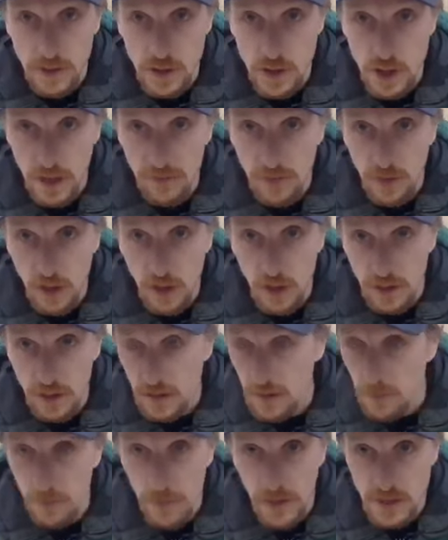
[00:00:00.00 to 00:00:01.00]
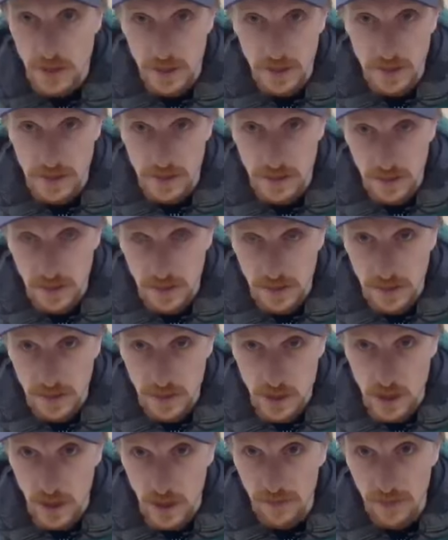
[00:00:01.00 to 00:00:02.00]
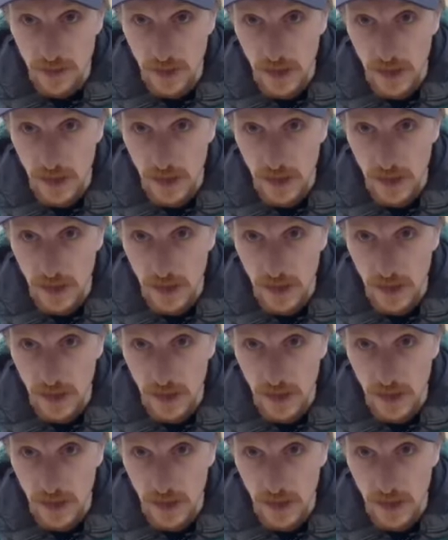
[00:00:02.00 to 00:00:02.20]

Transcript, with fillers: shovel or the patient's shovel